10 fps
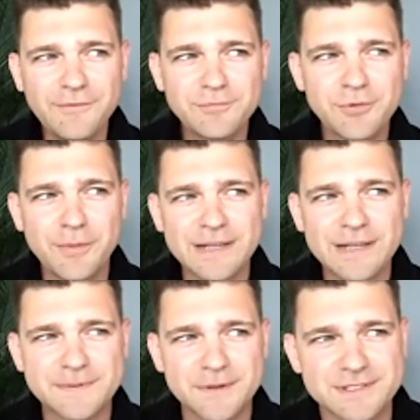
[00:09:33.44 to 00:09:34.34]
probably
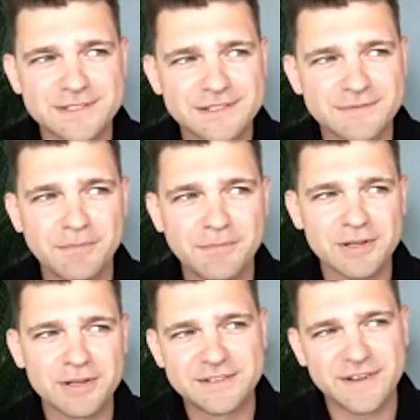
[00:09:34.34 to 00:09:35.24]
experienced
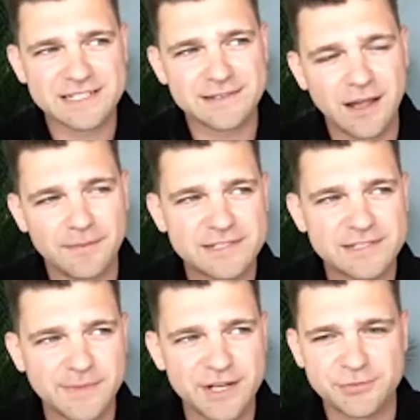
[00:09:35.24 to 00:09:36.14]
positive
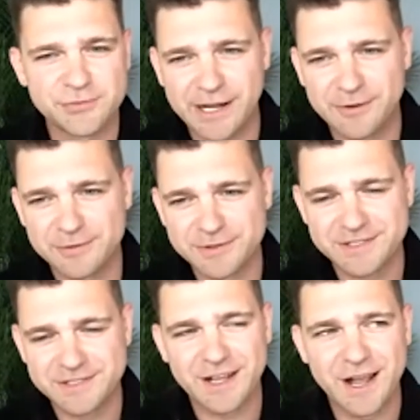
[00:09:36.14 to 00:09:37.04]
discrimination when I was
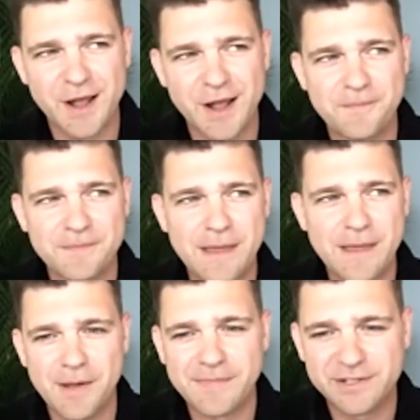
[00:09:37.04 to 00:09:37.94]
in my
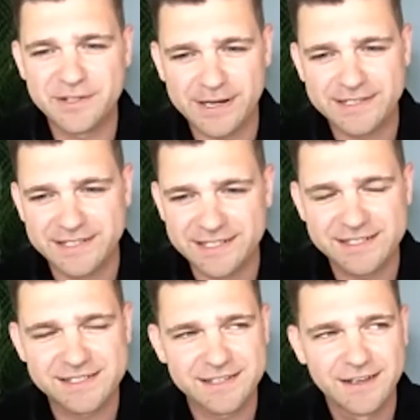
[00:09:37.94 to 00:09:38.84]

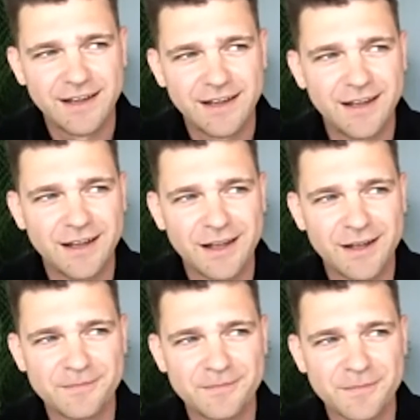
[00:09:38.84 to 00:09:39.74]
mid-20s.
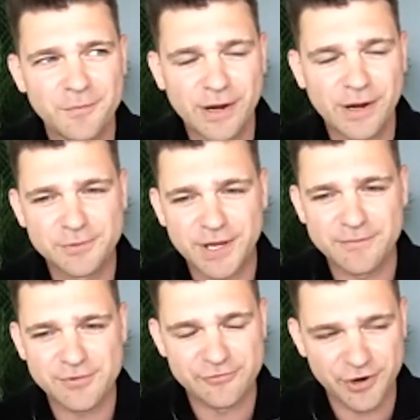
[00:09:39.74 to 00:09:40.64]
When I was working at
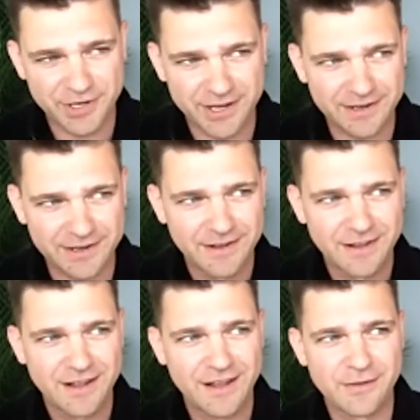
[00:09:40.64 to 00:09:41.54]
Brown Rudnick,
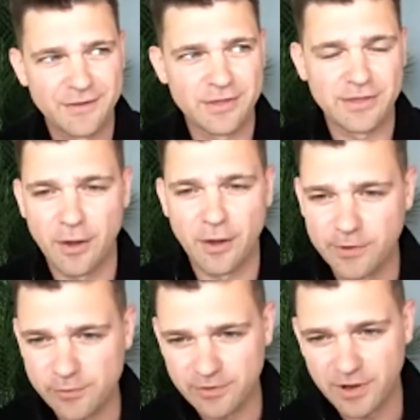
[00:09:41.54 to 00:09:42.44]

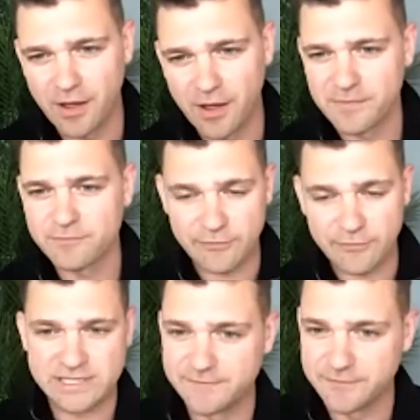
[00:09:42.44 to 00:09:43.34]
Brown
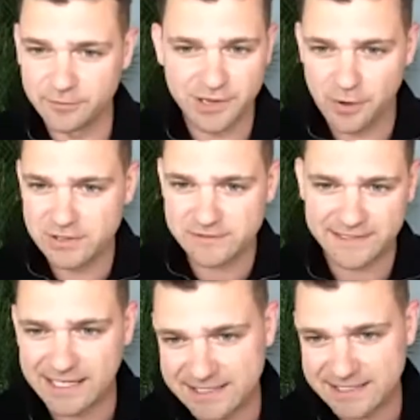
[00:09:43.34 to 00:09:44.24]
Rudnick's involved with loads of
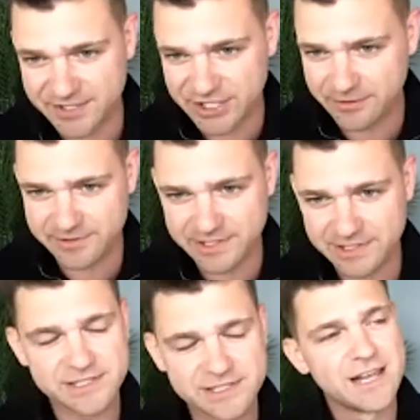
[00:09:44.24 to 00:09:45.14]
fantastic charities,
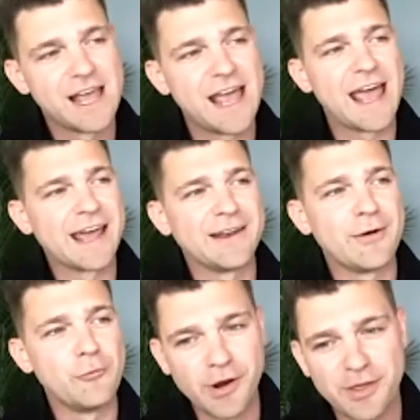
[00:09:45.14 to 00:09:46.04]
and
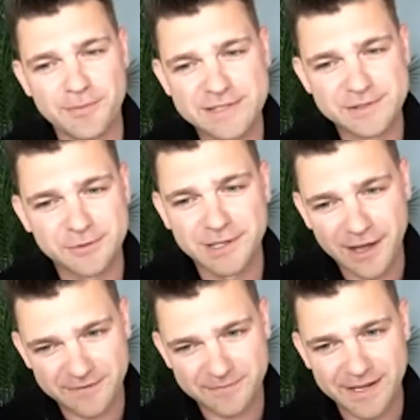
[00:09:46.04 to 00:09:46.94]
one of them is called
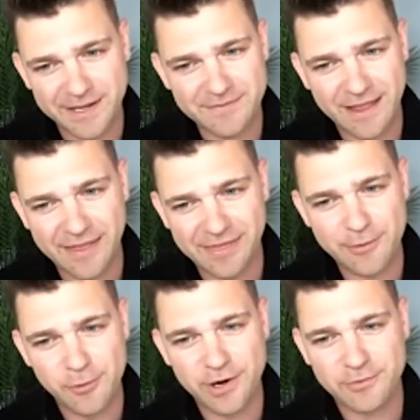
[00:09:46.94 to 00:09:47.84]
LIFEbeat, and they
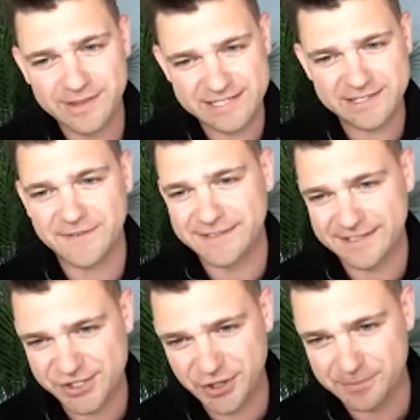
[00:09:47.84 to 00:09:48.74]
work with disadvantaged
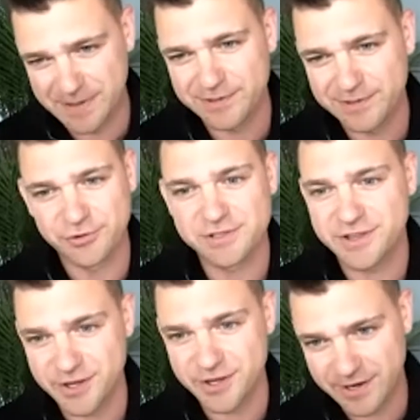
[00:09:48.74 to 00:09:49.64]
young people across
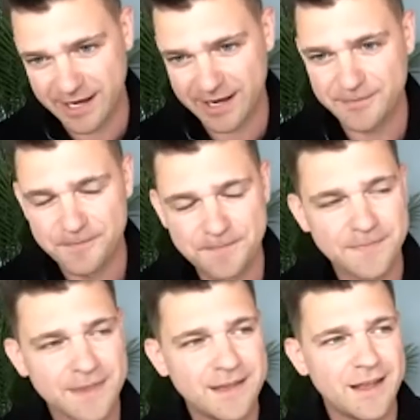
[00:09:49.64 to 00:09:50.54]
the
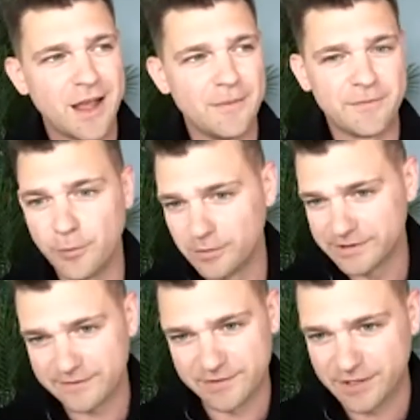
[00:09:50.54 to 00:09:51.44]
UK from all
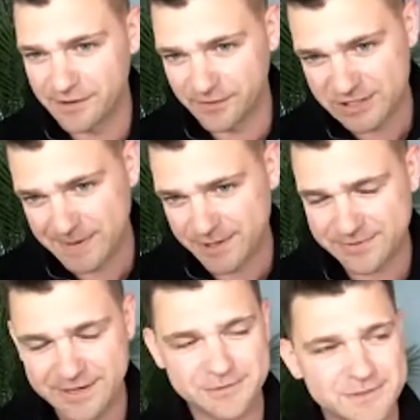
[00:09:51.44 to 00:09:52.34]
different diverse
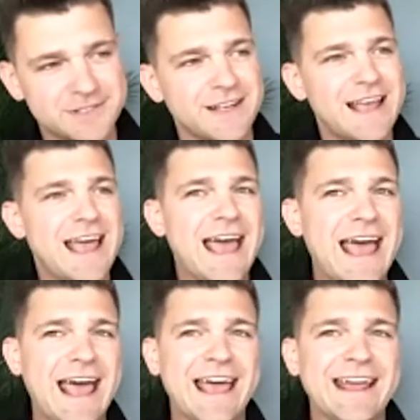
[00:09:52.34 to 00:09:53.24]
backgrounds.
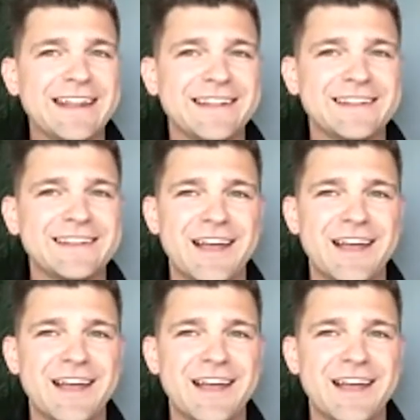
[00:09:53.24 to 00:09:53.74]
And